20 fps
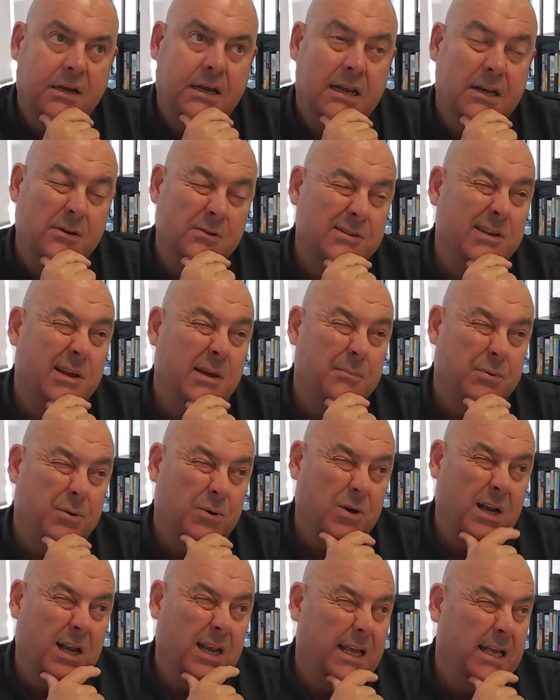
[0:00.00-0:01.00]
and also
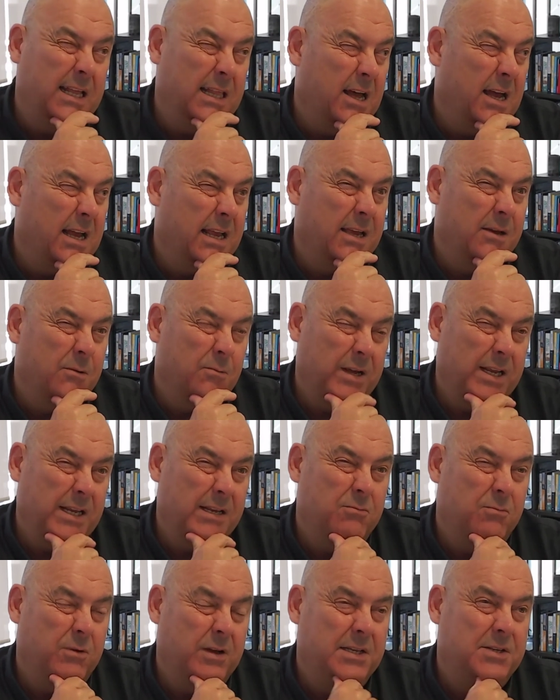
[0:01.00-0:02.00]
importantly, like
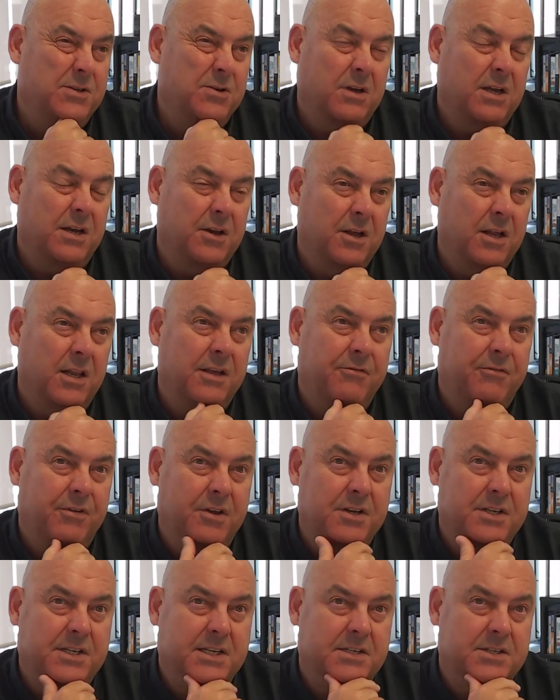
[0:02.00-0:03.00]
we took an early
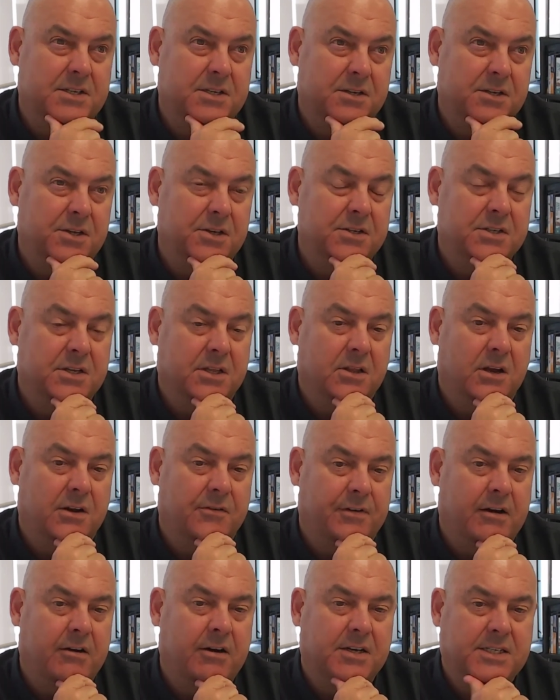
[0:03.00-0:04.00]
view to use a lot
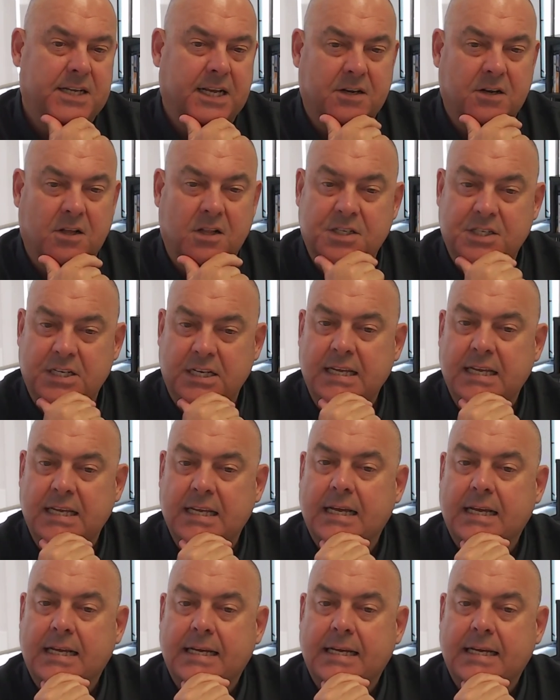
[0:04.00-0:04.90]
of our own technology.